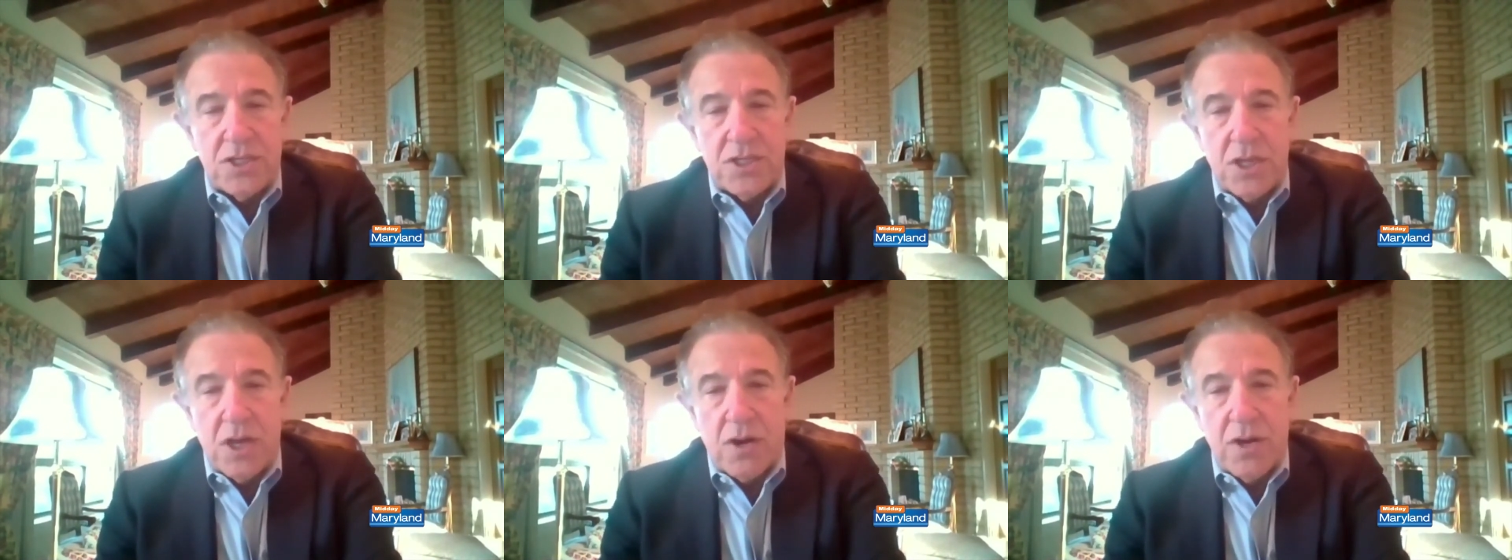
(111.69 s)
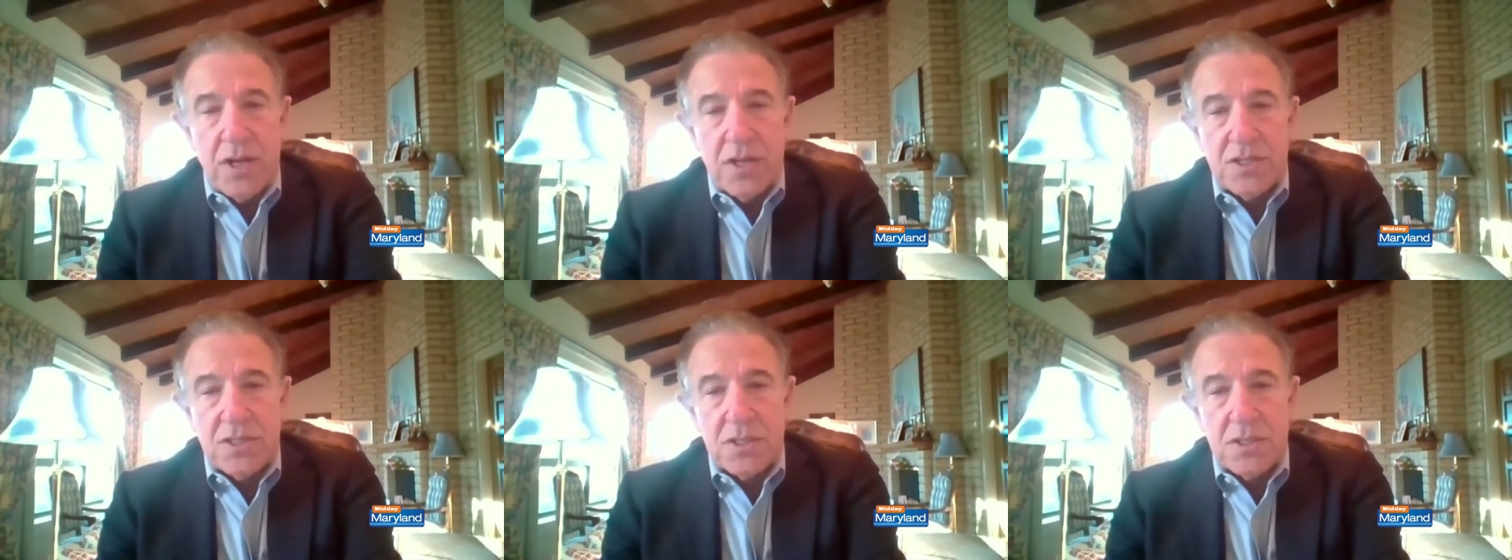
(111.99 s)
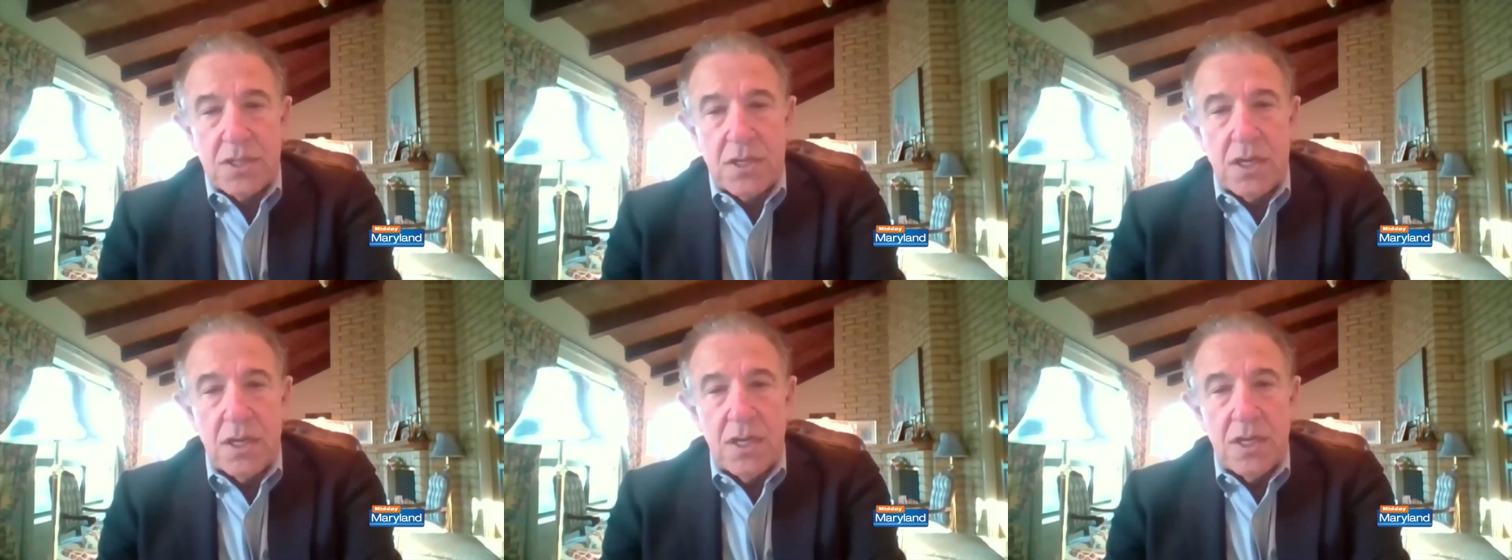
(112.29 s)

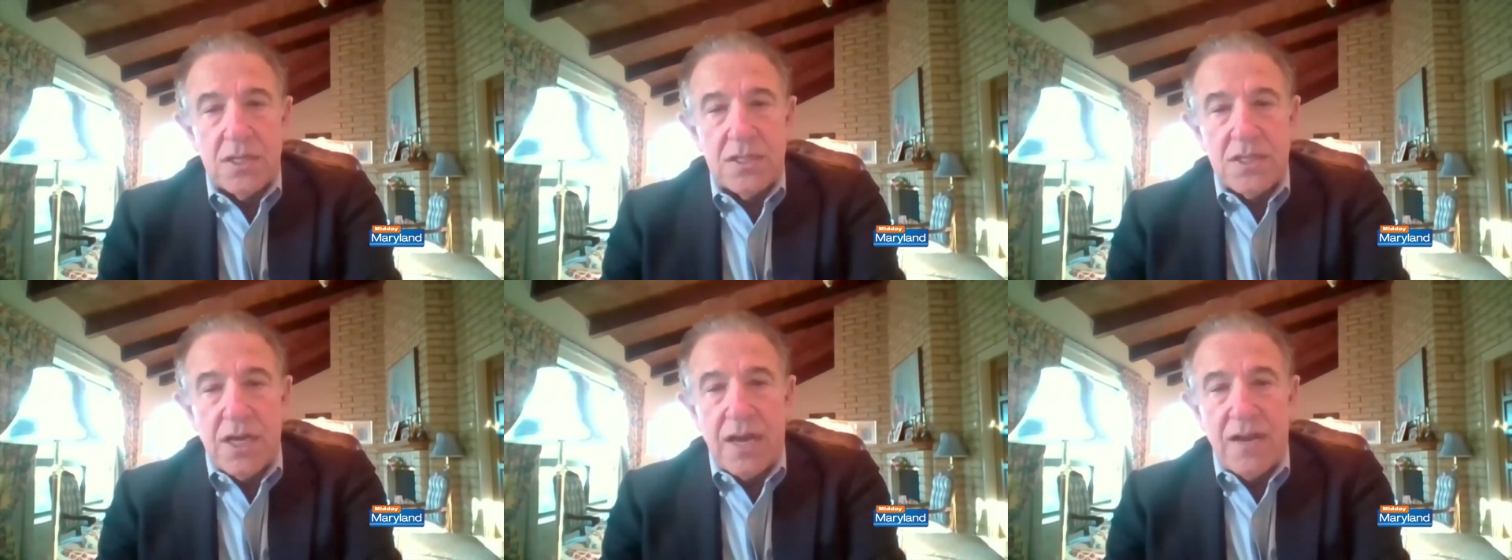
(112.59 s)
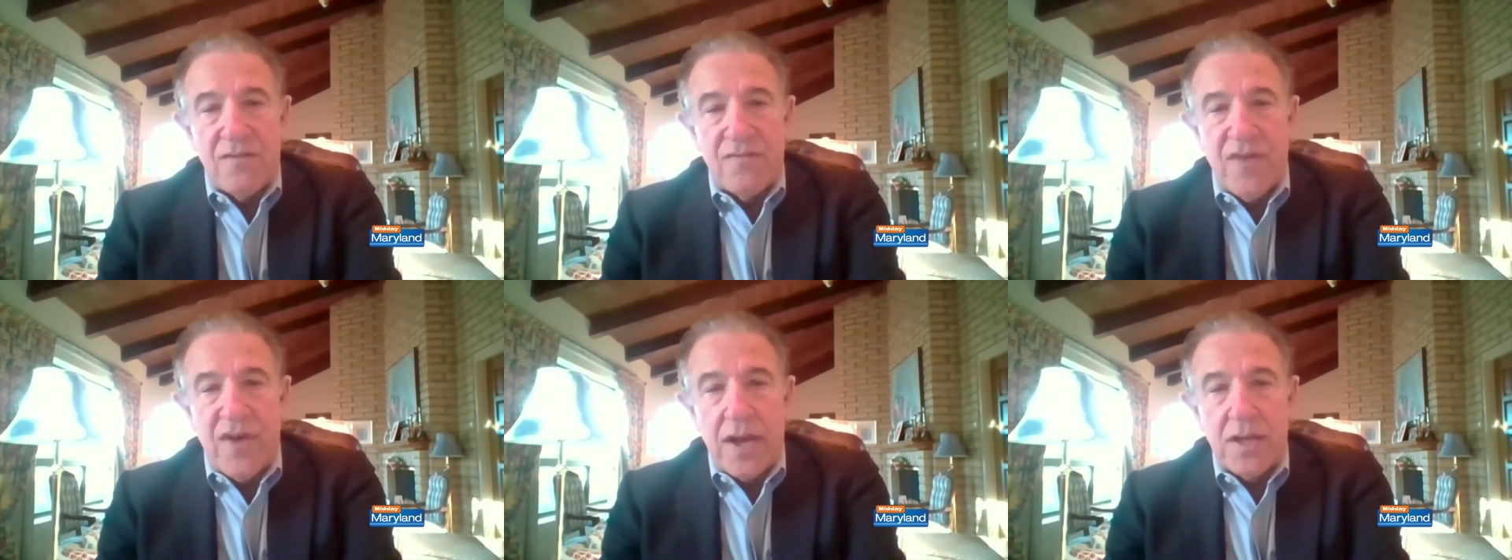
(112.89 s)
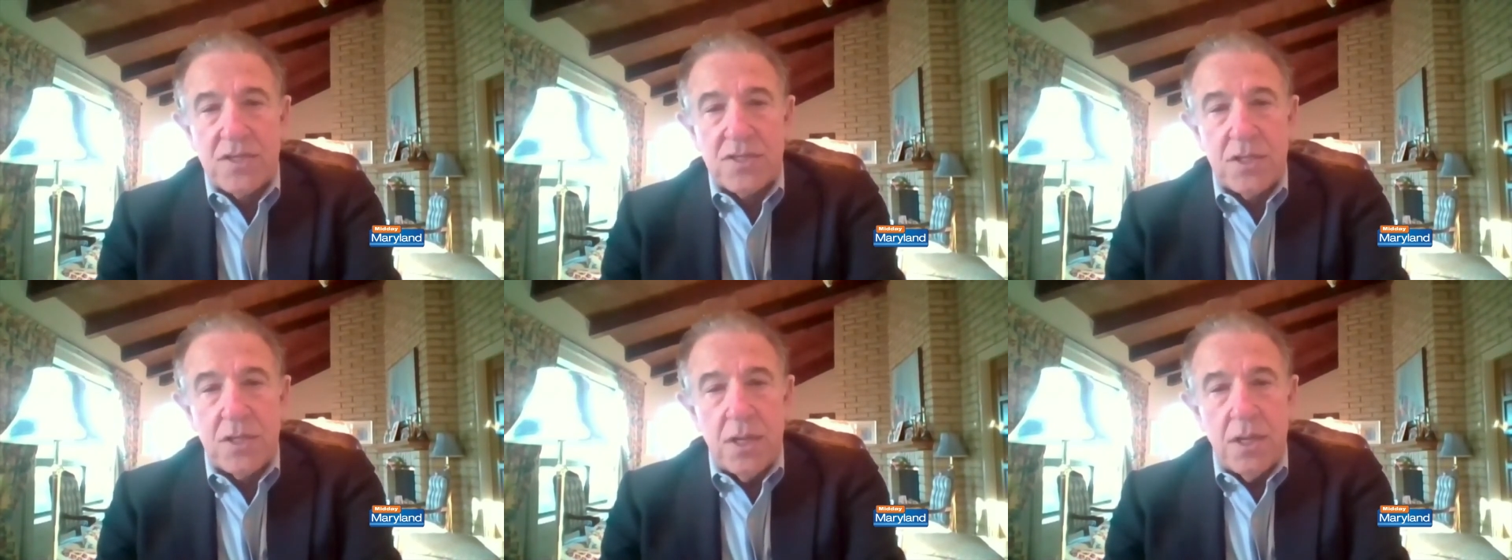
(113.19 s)
serious side
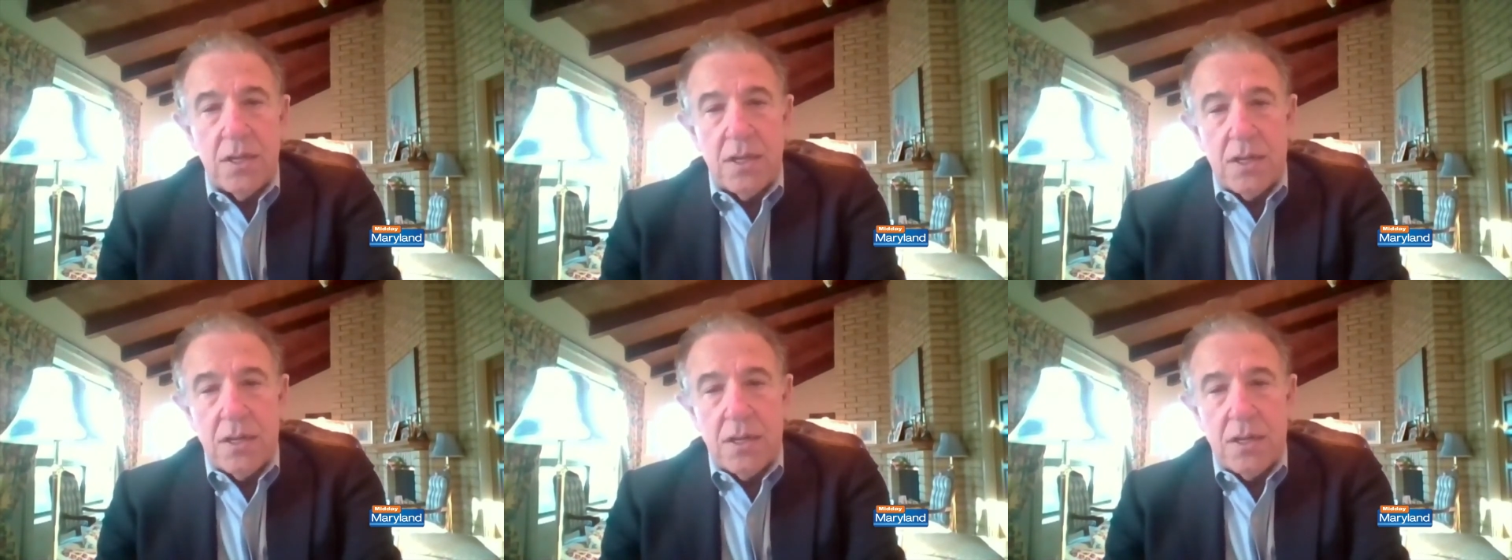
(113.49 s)
effects,